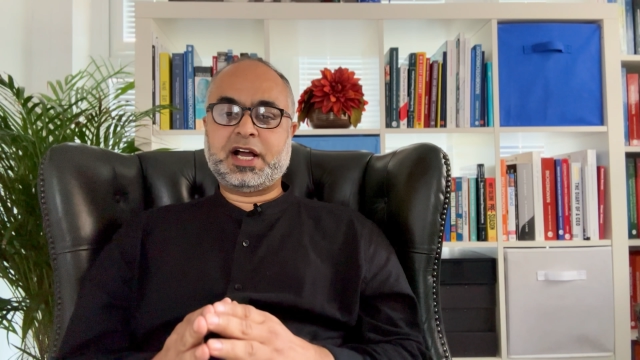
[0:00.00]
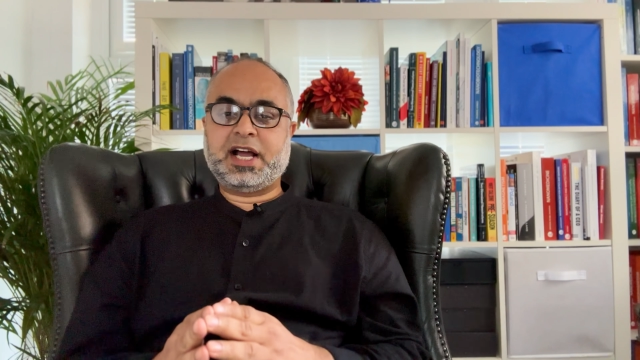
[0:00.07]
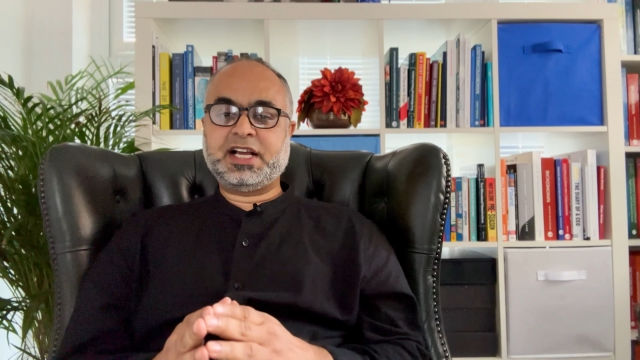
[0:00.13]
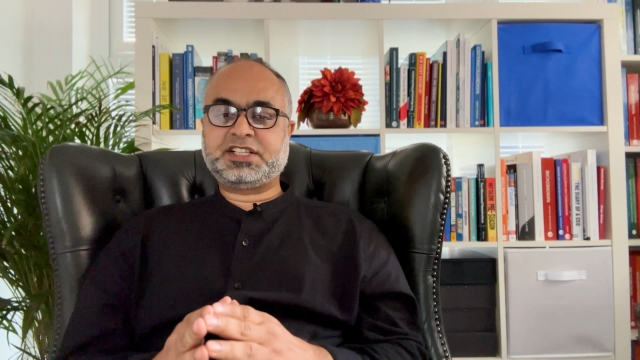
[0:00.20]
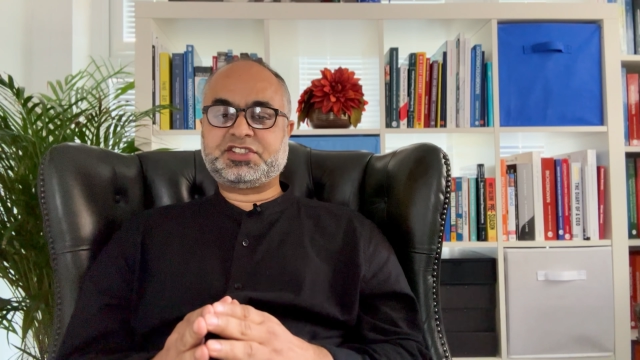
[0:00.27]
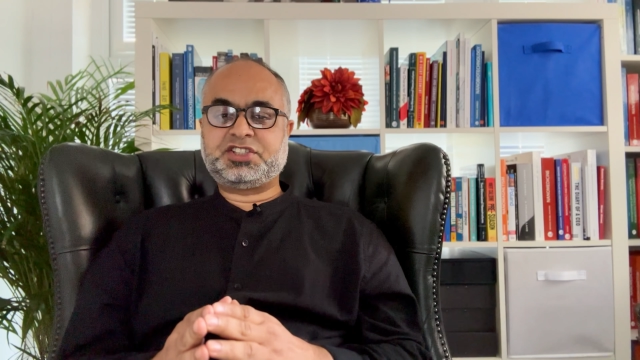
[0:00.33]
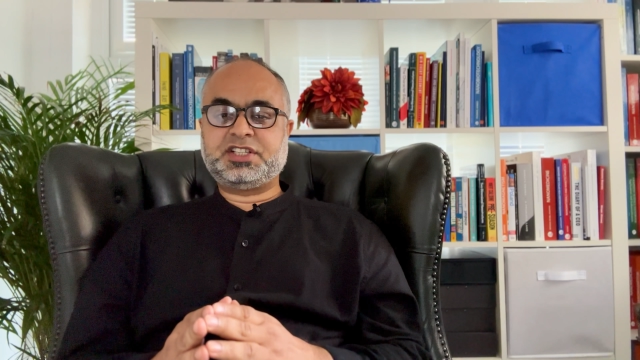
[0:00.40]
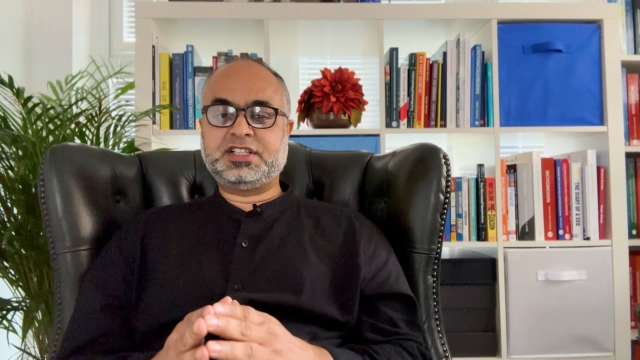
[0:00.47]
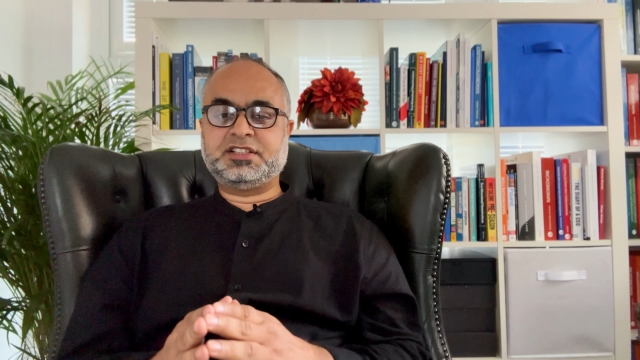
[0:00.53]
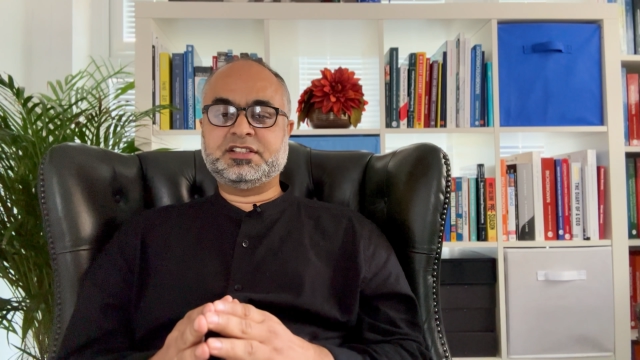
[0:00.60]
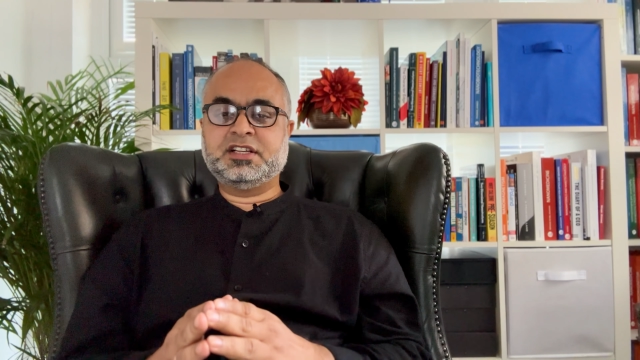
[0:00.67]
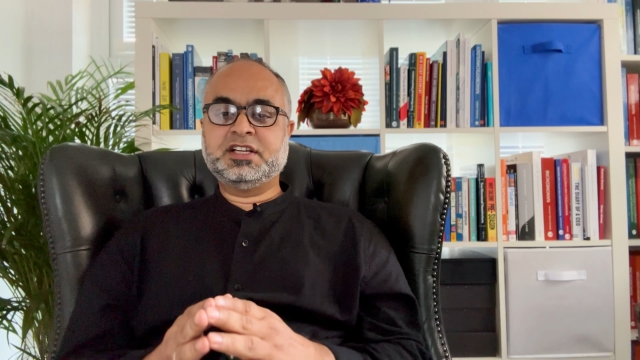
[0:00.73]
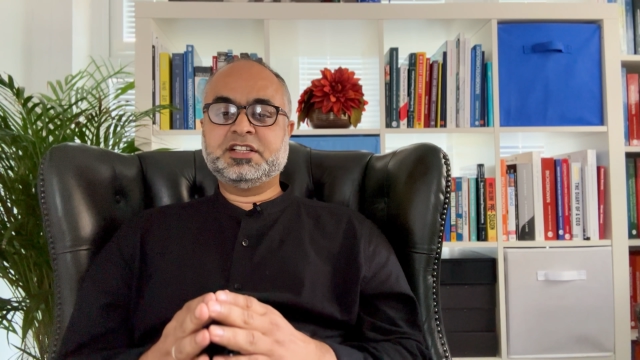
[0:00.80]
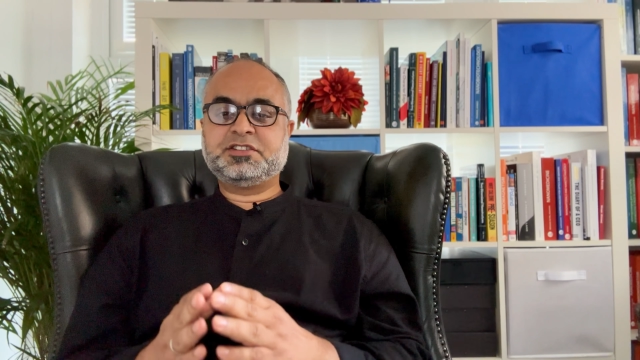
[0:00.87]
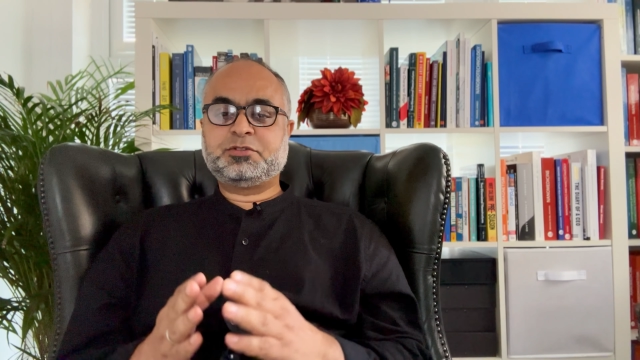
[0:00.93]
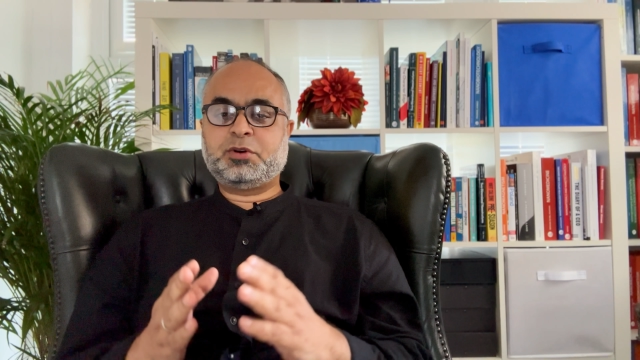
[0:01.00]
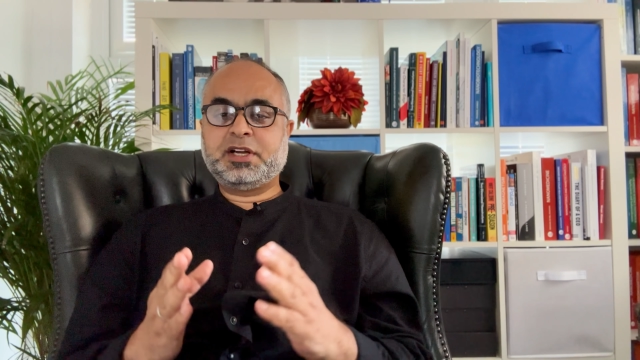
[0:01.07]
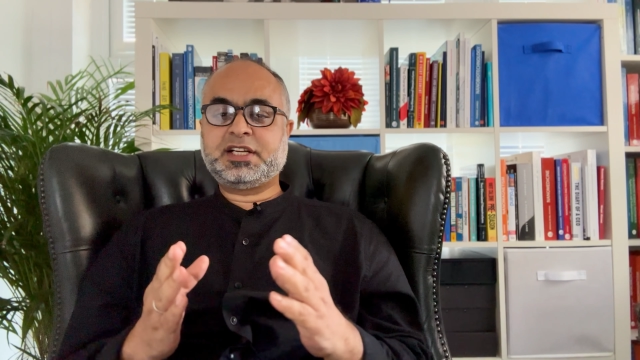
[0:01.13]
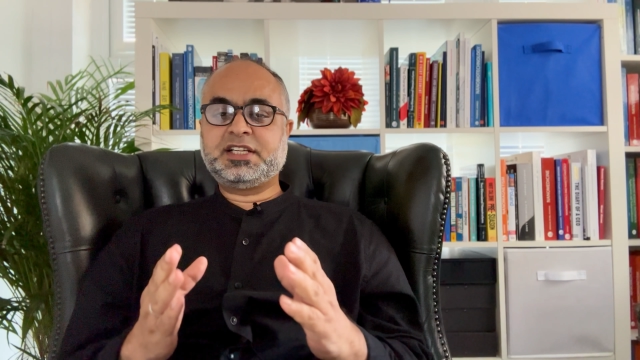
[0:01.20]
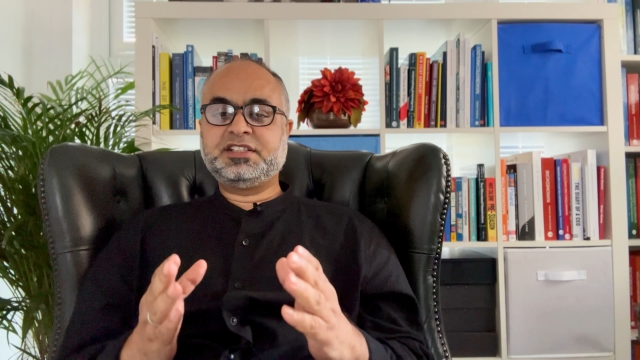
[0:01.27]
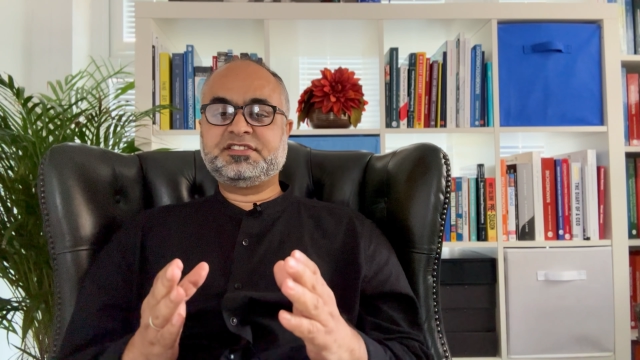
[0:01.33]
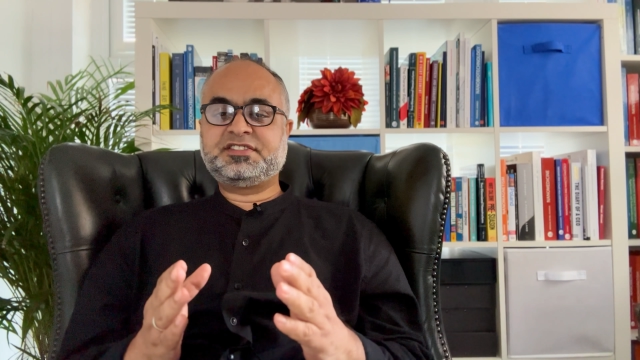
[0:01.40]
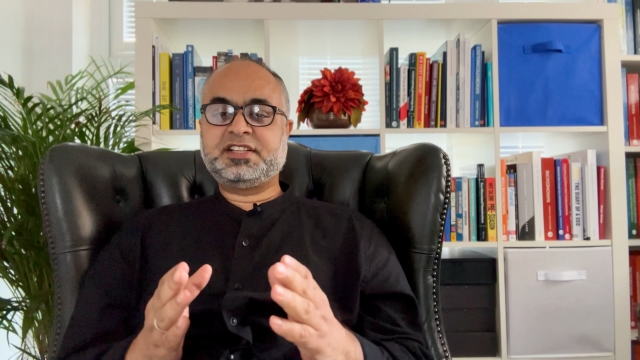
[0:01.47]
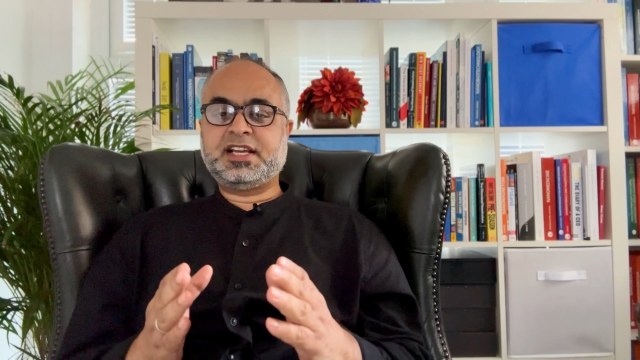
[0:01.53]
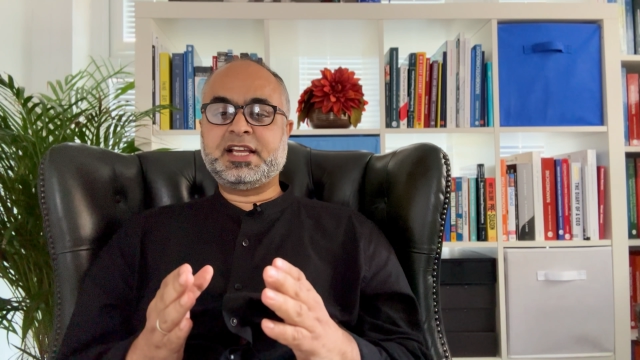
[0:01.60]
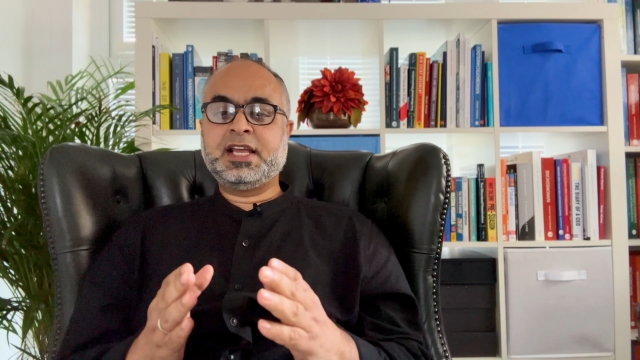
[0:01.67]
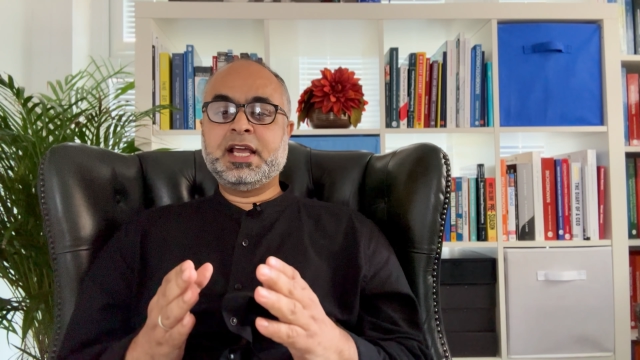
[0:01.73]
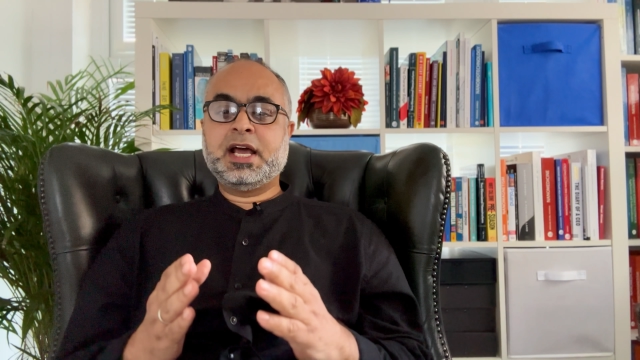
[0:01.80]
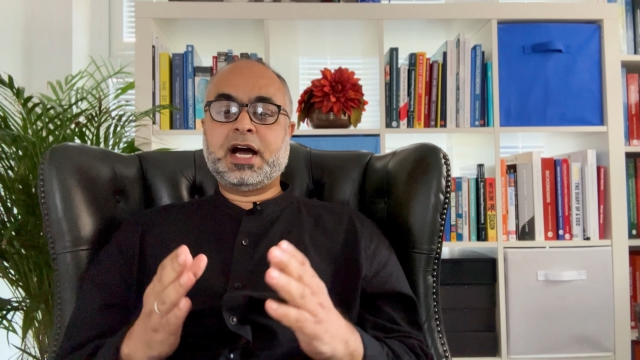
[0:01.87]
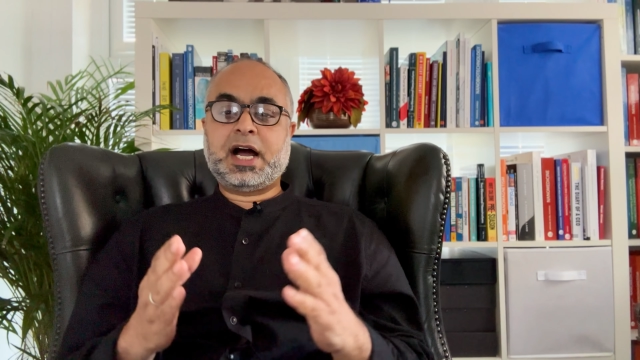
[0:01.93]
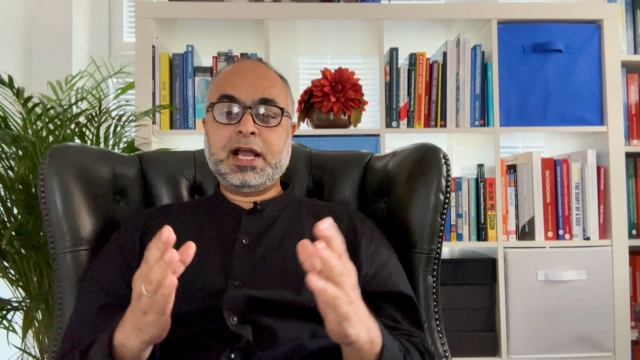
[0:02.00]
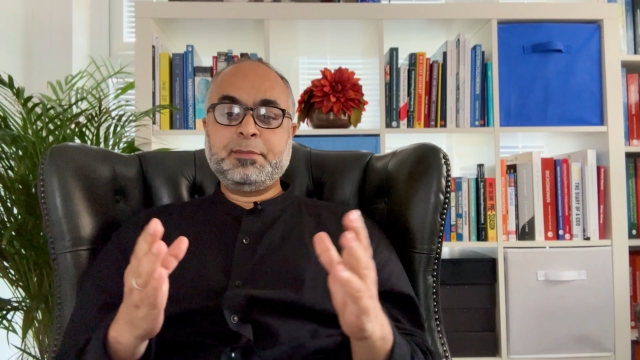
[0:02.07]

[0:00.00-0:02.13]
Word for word: action. So I can say I